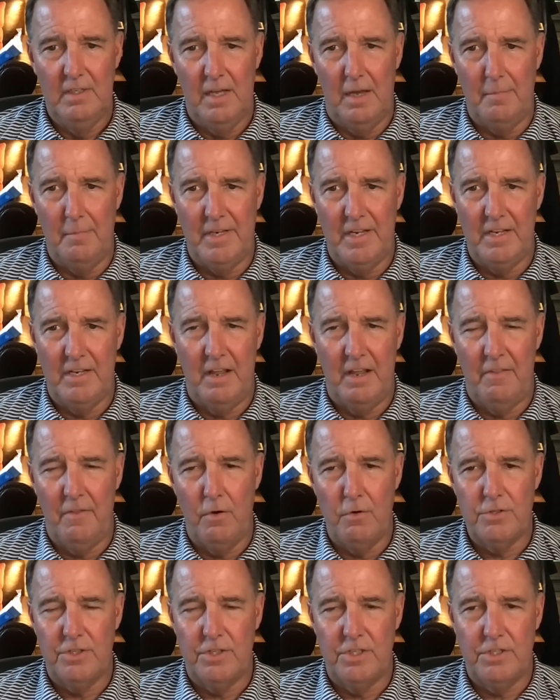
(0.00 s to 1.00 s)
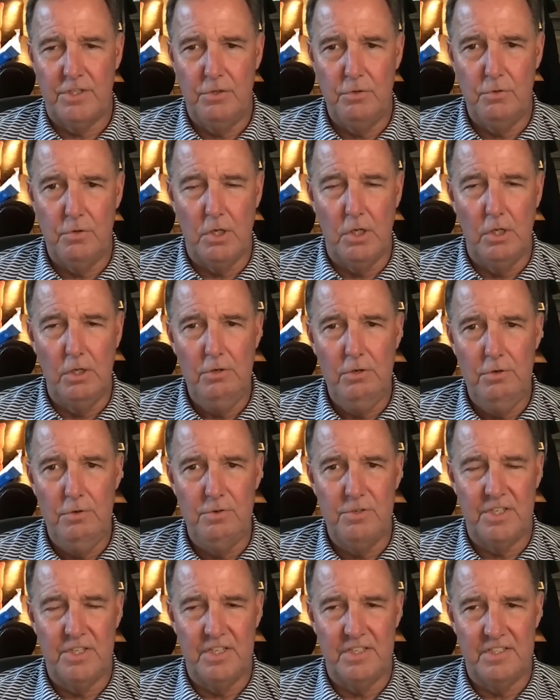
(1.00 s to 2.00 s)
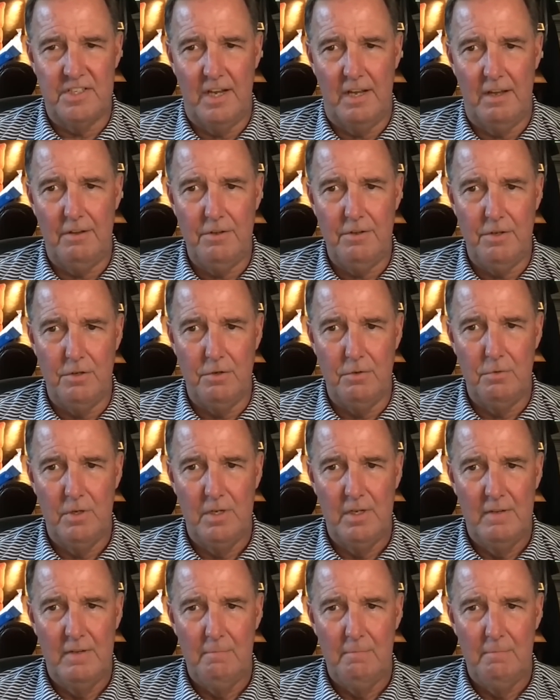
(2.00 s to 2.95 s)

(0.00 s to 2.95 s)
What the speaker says: I mean, and those are the two clues that tell you,